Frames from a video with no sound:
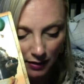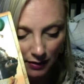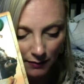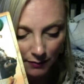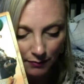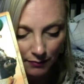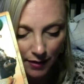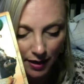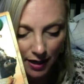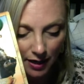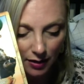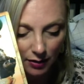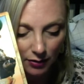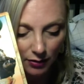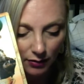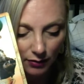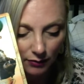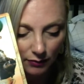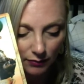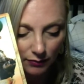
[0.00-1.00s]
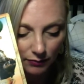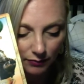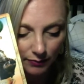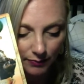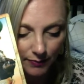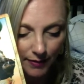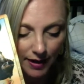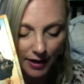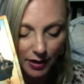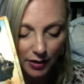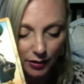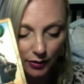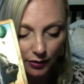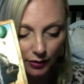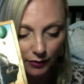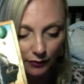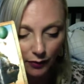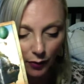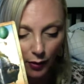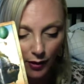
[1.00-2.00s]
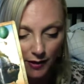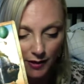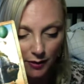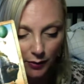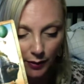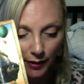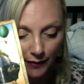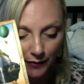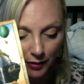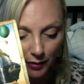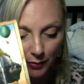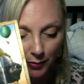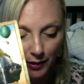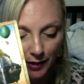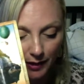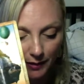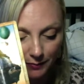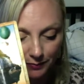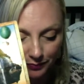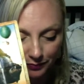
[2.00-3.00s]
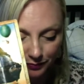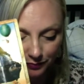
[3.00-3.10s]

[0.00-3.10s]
Make your voice quiver, but